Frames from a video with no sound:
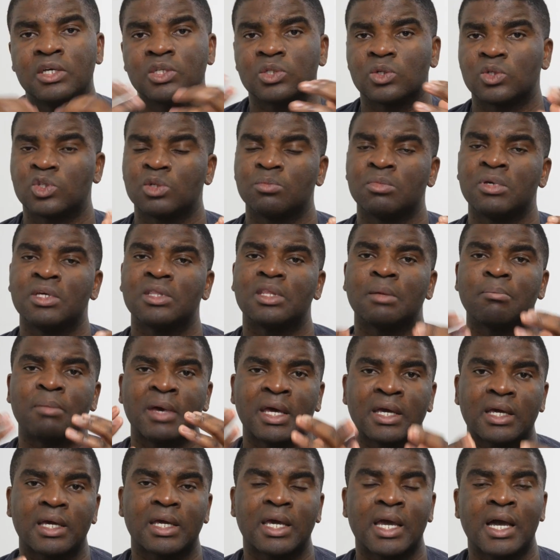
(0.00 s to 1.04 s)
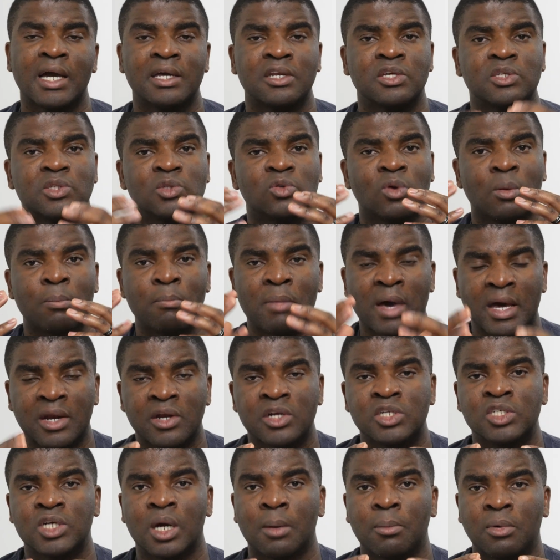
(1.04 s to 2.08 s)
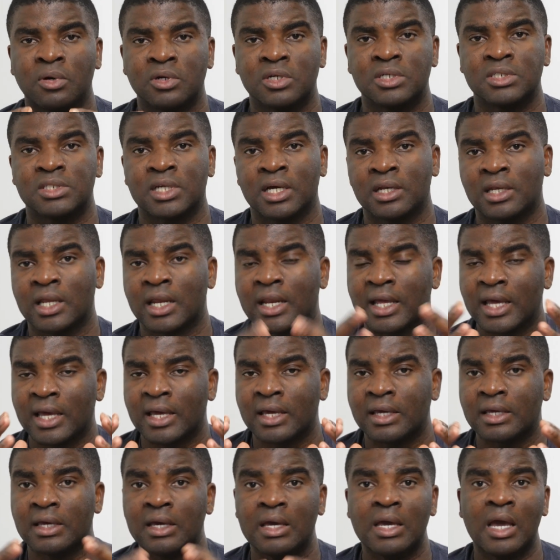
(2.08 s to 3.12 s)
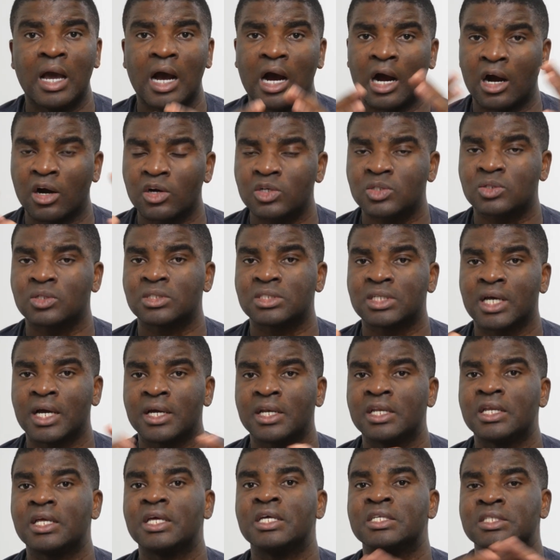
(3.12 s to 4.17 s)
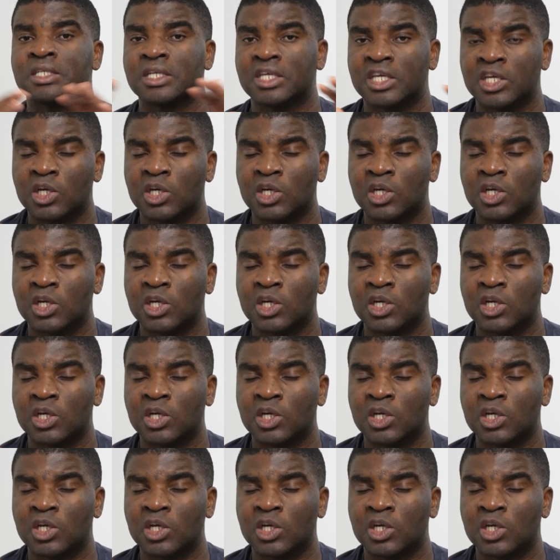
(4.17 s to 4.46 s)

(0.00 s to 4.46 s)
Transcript: So to me, the Bank of Canada needs to do a better job understanding that, hey, our society isn't